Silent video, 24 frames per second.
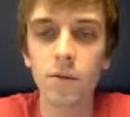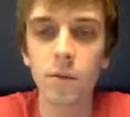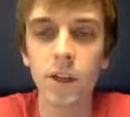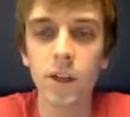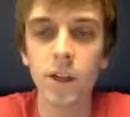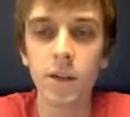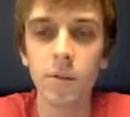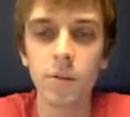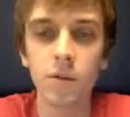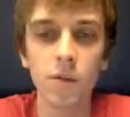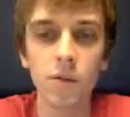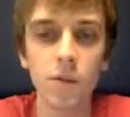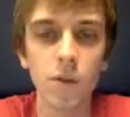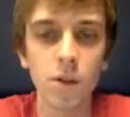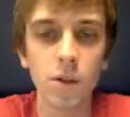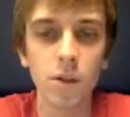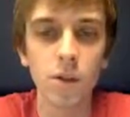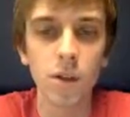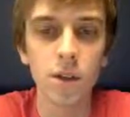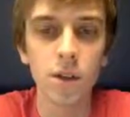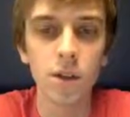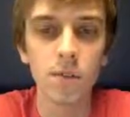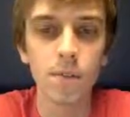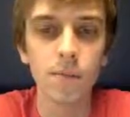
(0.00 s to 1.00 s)
We keep
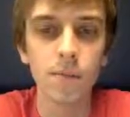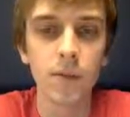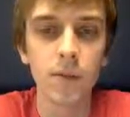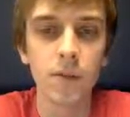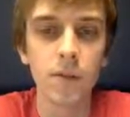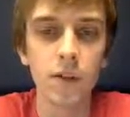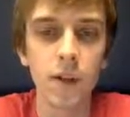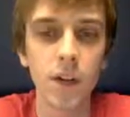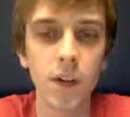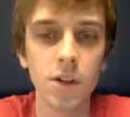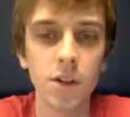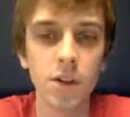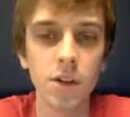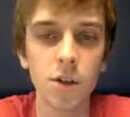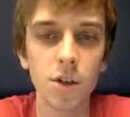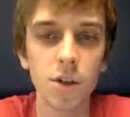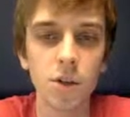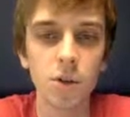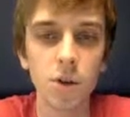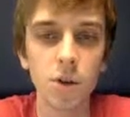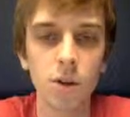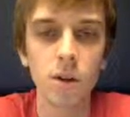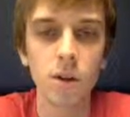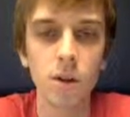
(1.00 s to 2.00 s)
traversing if it has
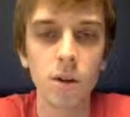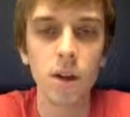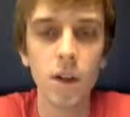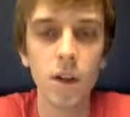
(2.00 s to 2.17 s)
children.